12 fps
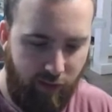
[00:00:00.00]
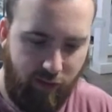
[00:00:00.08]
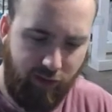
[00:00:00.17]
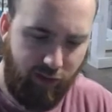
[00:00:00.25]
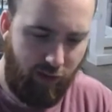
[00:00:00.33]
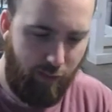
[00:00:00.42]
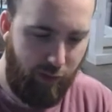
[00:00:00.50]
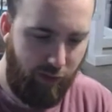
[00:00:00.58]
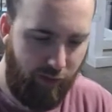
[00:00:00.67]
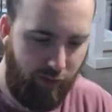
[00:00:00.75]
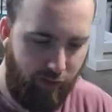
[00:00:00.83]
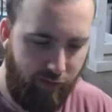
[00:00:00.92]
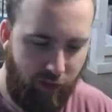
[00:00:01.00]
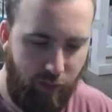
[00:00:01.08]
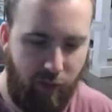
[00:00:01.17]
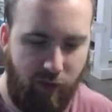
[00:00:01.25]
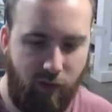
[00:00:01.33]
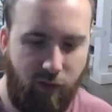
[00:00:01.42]
There's a couple other leaves here,
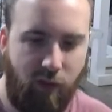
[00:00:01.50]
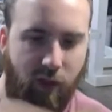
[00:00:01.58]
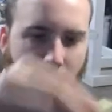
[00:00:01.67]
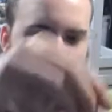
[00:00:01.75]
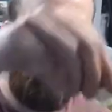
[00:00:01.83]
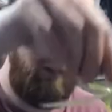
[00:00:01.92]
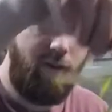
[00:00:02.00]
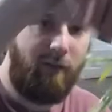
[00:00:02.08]
but they look fine